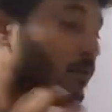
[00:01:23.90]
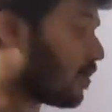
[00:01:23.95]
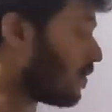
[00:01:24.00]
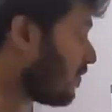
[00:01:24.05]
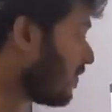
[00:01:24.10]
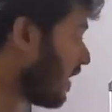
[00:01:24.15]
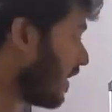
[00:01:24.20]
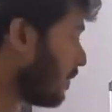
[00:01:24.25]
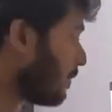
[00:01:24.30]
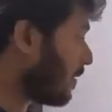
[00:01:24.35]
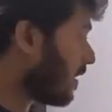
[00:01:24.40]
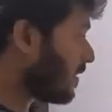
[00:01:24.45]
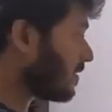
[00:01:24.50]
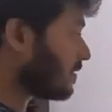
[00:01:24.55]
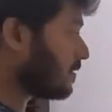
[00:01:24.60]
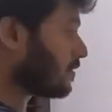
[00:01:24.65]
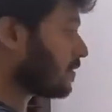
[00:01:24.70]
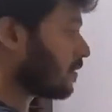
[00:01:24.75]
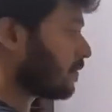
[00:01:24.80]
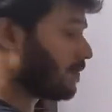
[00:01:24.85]
of
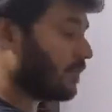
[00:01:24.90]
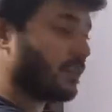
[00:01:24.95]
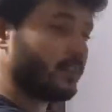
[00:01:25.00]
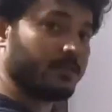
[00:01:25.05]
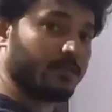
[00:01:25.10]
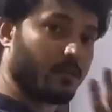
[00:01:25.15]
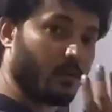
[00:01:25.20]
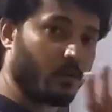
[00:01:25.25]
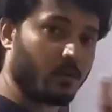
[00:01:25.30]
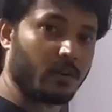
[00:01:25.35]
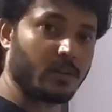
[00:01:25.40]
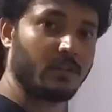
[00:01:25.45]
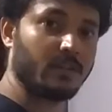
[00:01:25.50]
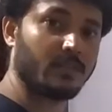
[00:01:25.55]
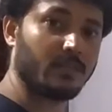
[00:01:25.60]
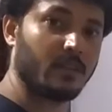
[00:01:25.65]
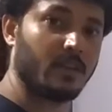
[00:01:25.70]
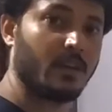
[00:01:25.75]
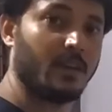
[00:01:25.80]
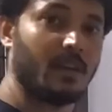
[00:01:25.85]
vibrations of these
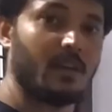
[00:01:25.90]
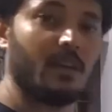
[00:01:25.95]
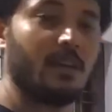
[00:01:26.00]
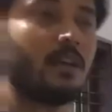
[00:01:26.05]
rotors,